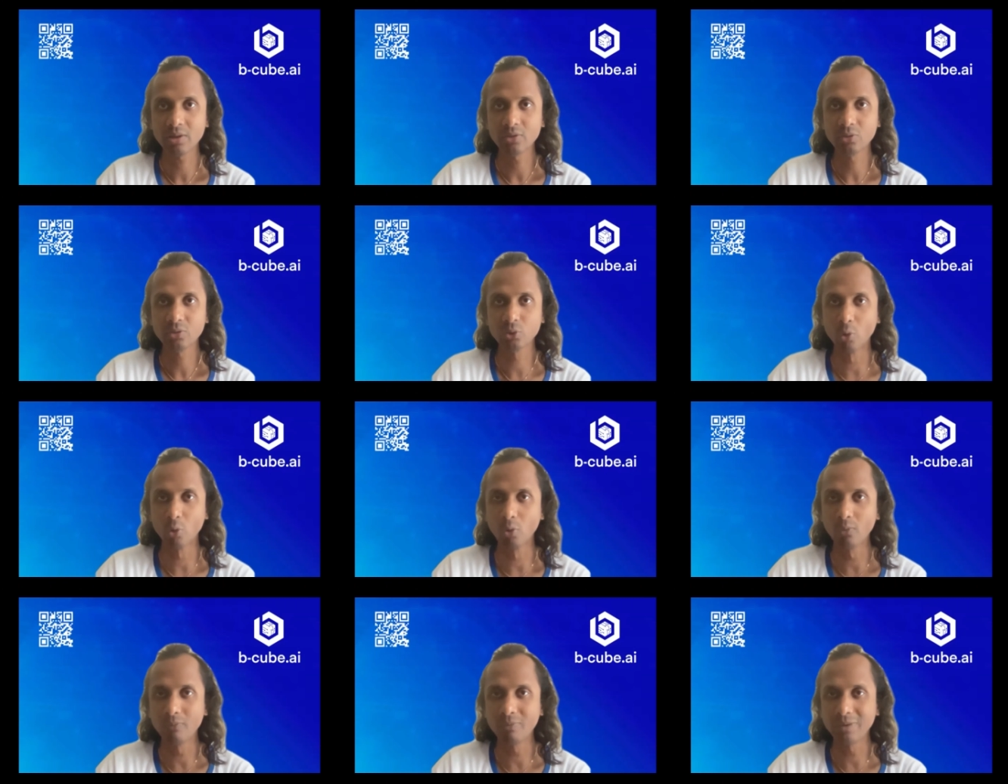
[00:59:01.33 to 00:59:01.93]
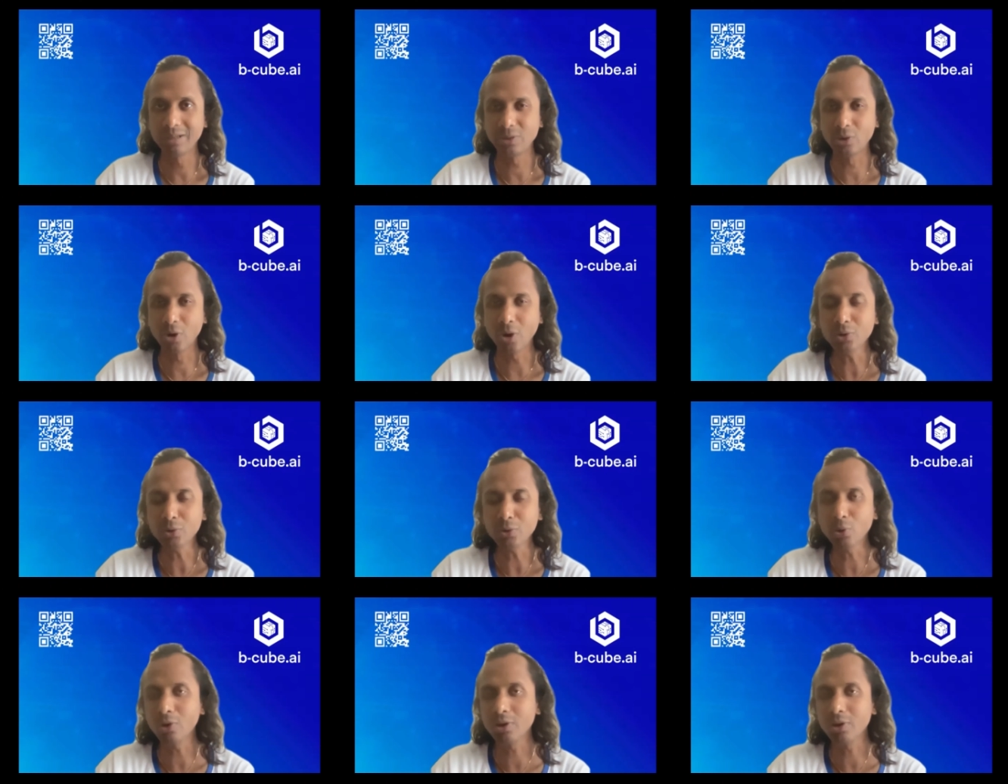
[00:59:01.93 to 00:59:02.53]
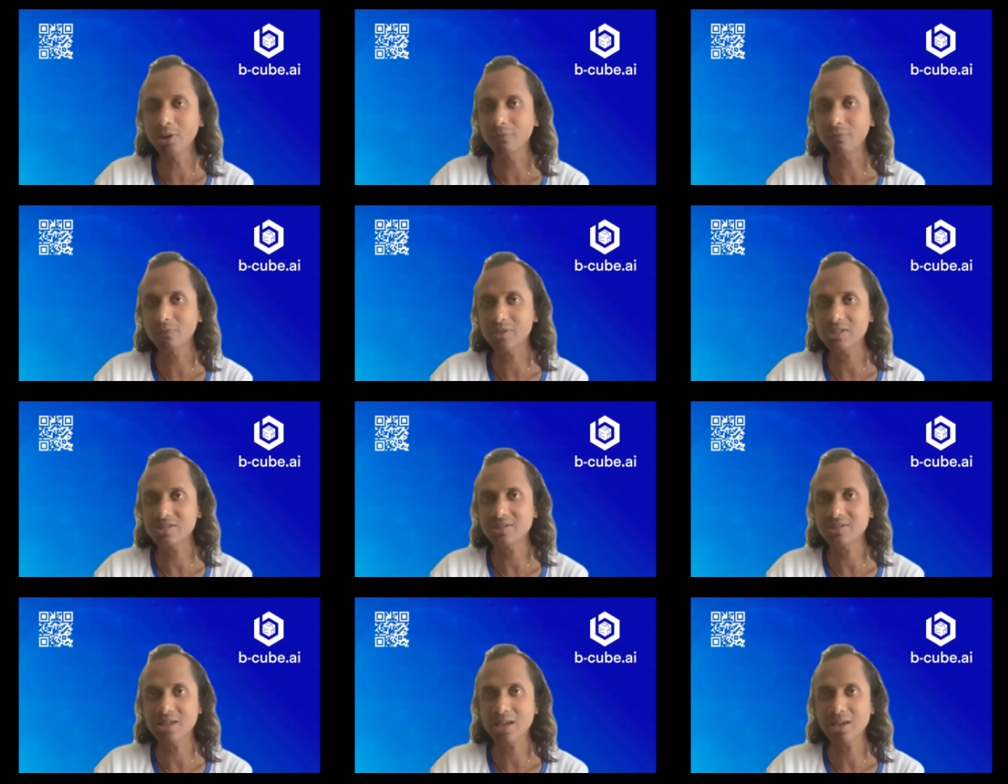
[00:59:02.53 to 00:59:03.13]
So we don't know if
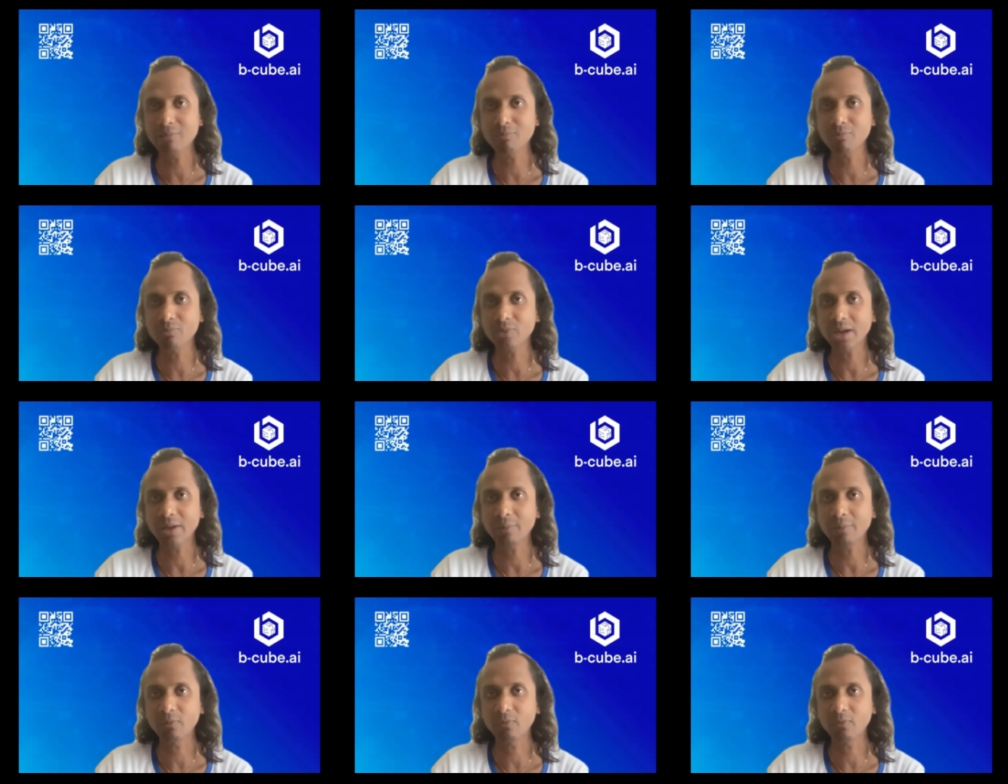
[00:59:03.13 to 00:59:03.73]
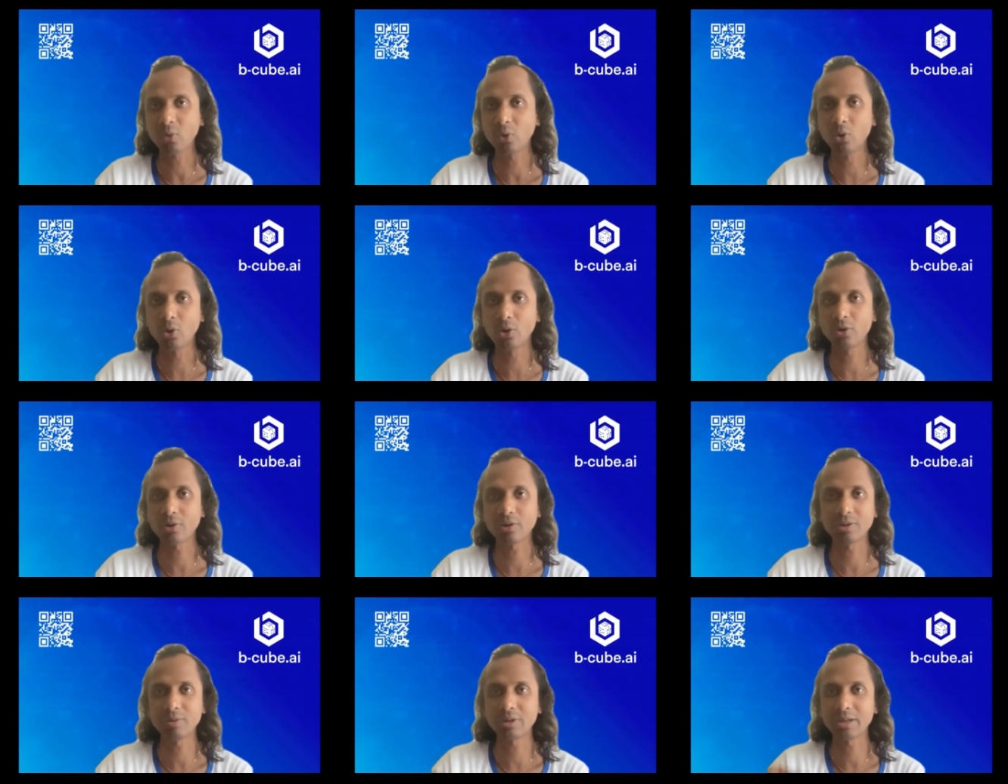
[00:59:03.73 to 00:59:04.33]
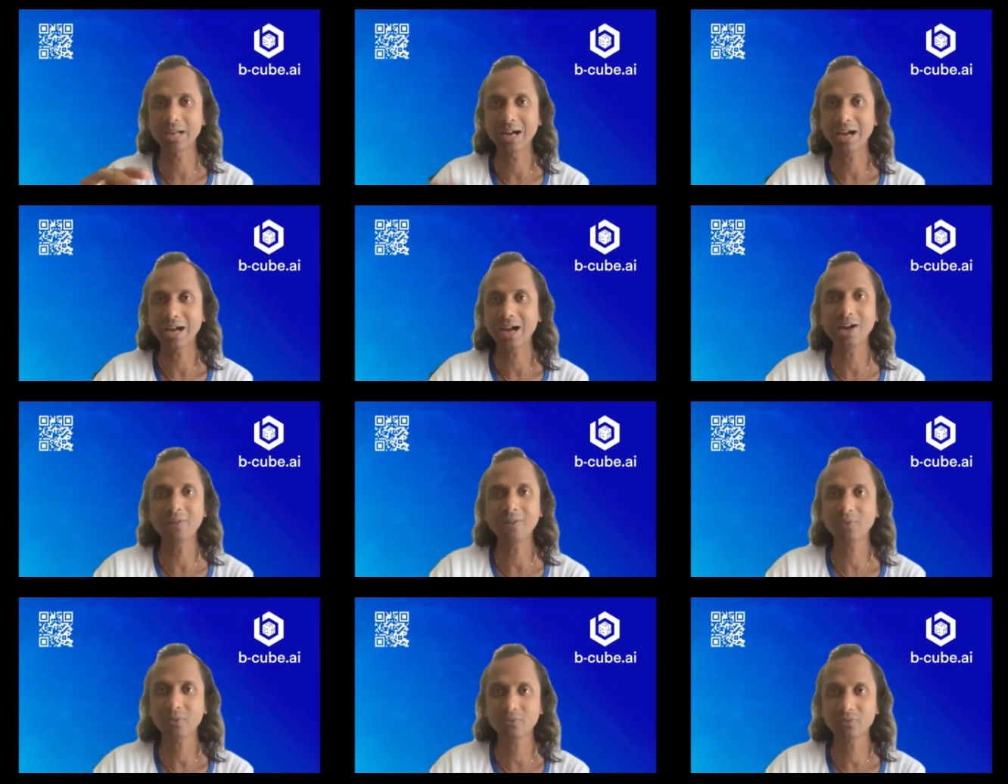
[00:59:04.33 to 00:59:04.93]
the same type of load or even
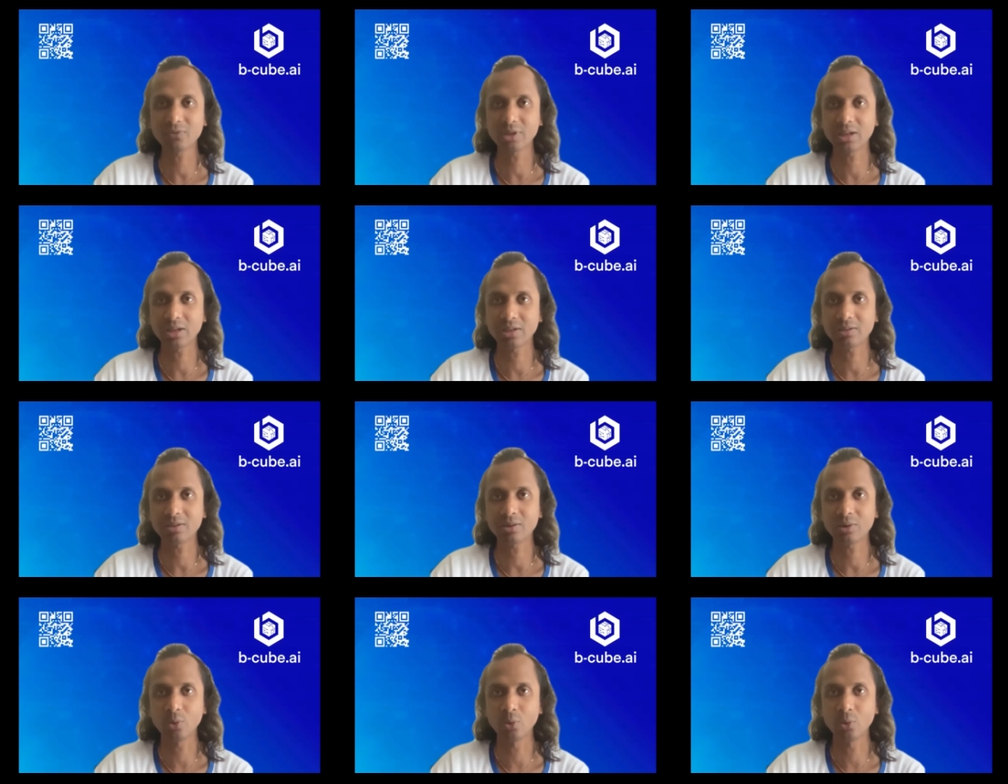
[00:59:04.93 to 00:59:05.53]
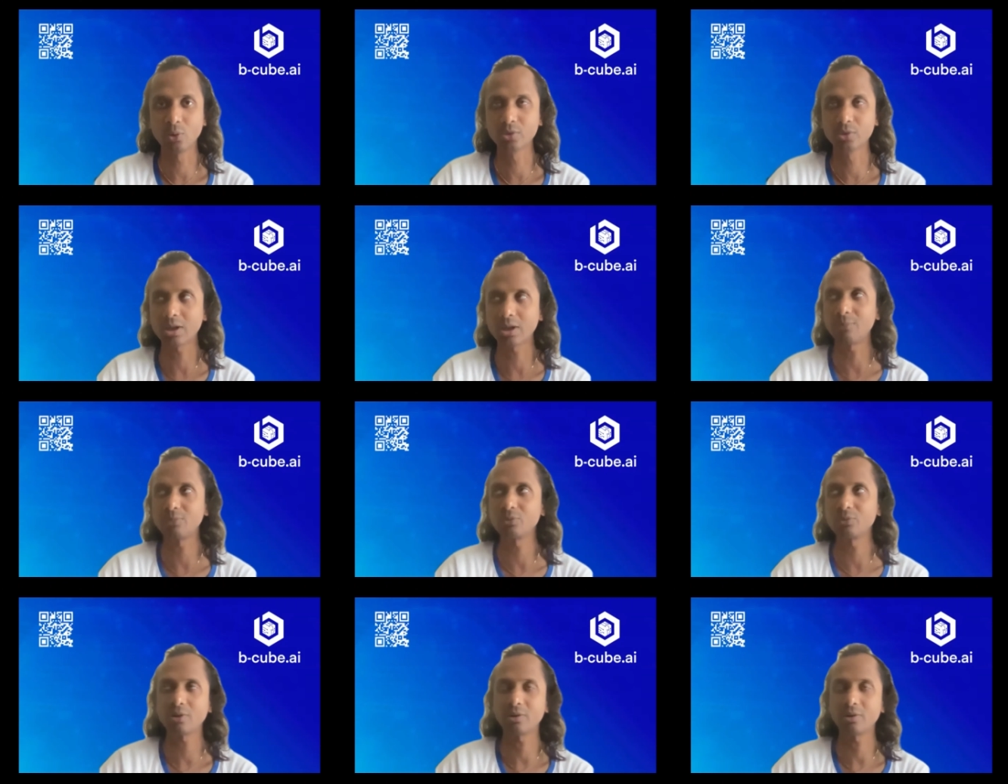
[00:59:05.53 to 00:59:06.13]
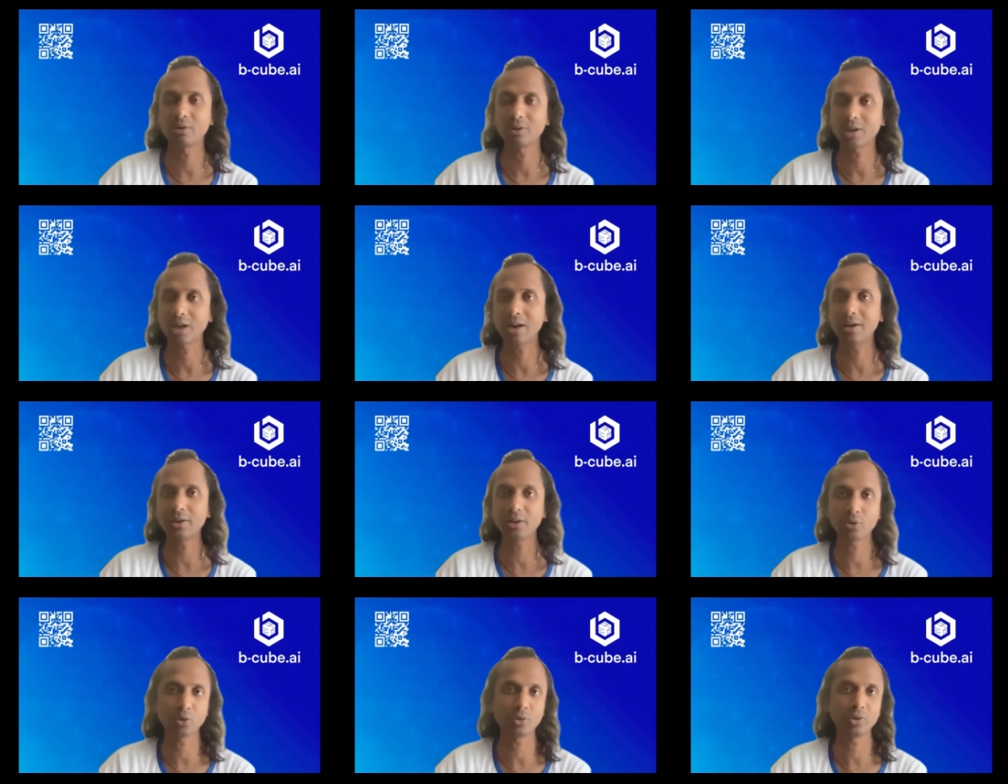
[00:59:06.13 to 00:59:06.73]
half of that load comes on
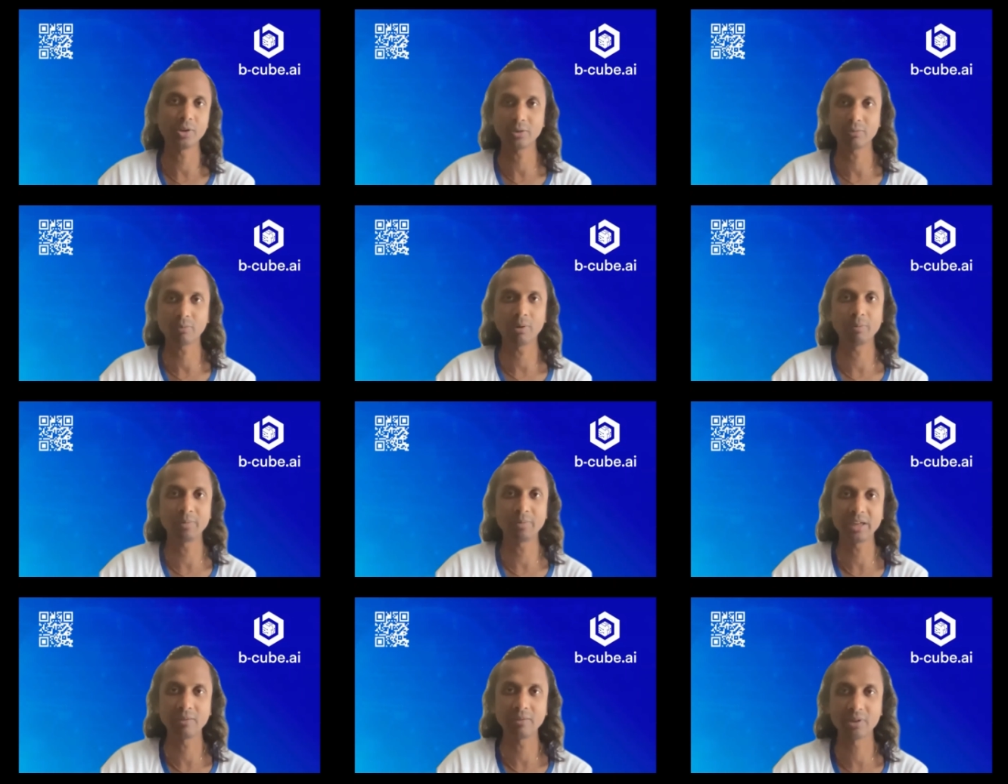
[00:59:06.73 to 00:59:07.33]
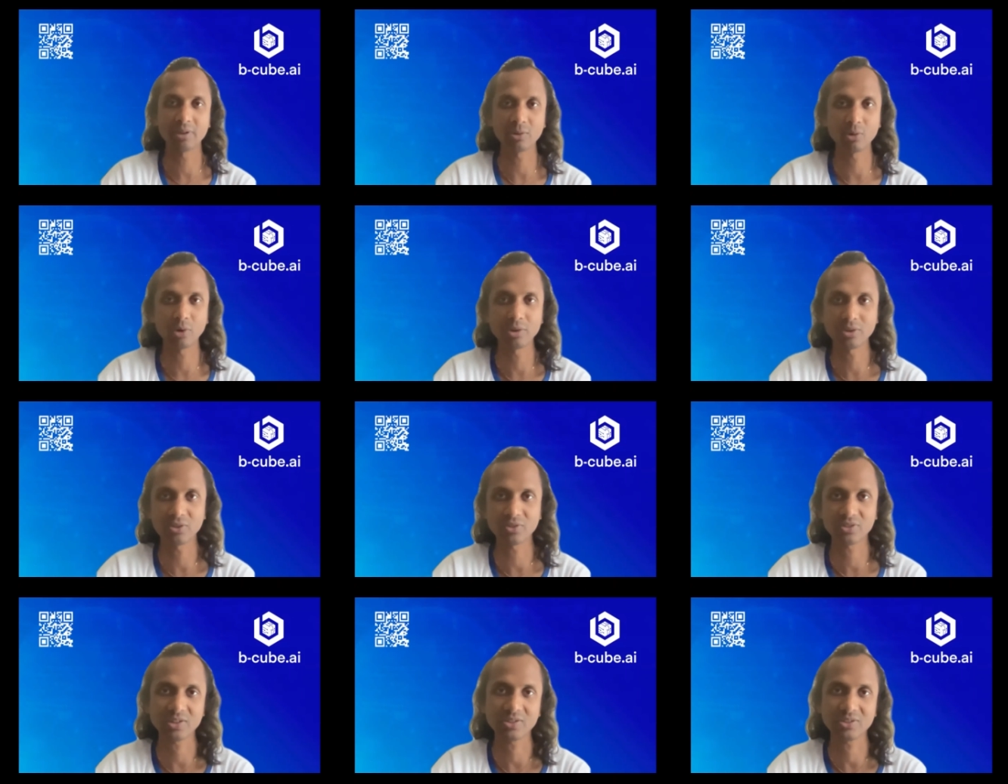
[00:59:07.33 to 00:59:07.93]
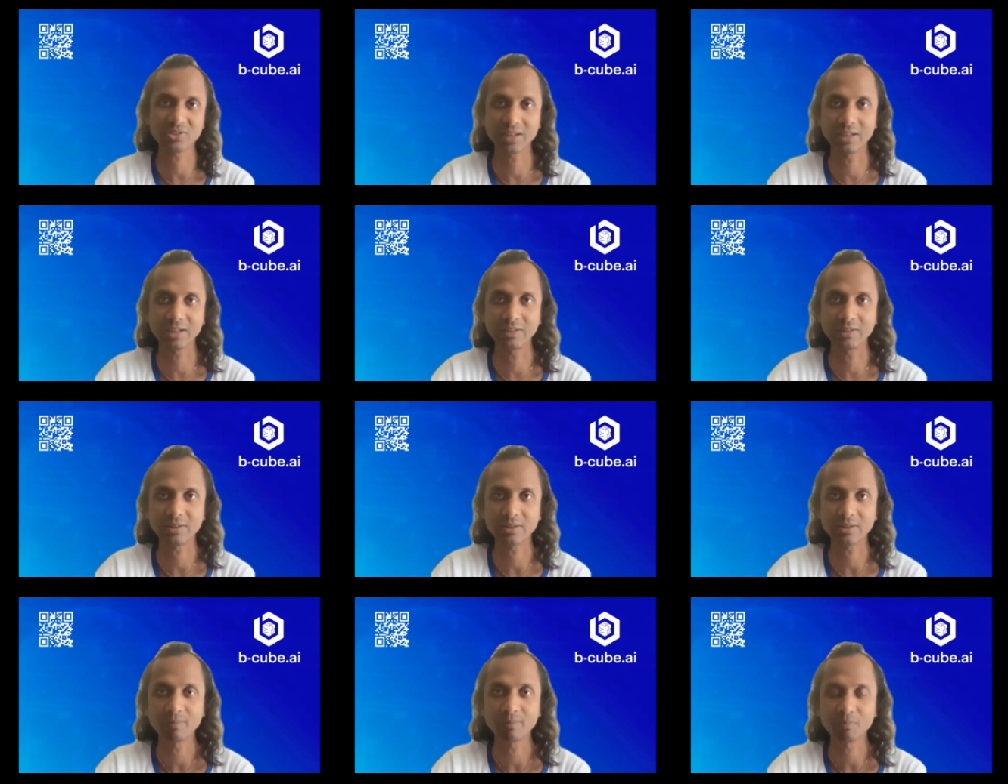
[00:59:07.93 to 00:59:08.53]
Cardano, it will be even going to sustain
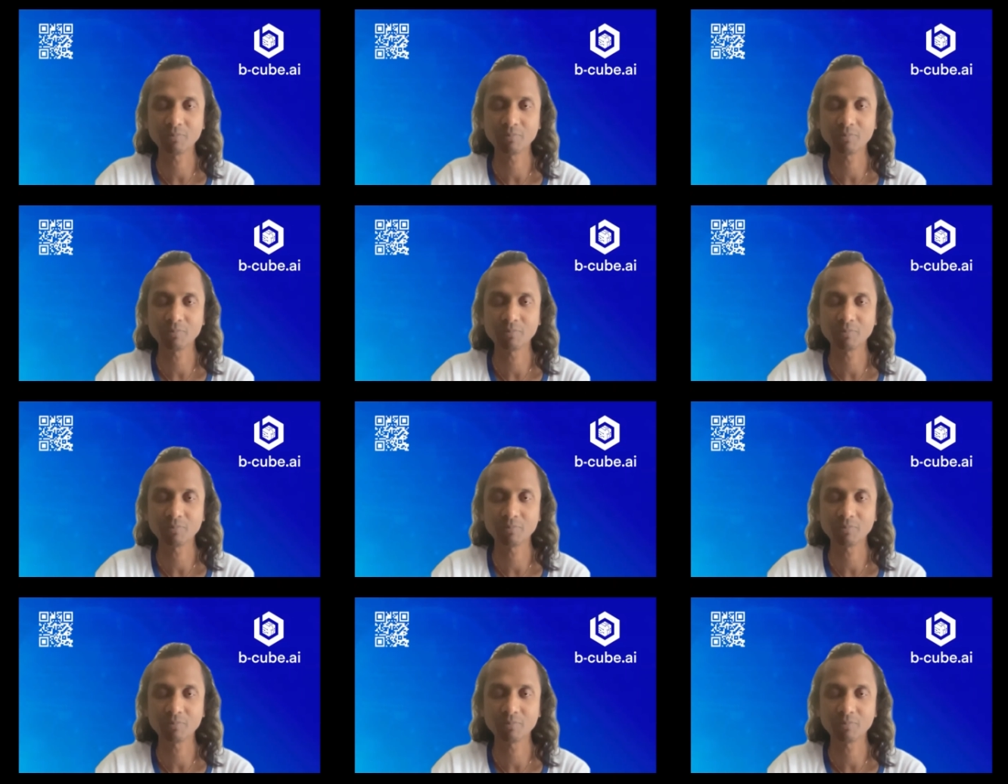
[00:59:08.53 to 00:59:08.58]
it.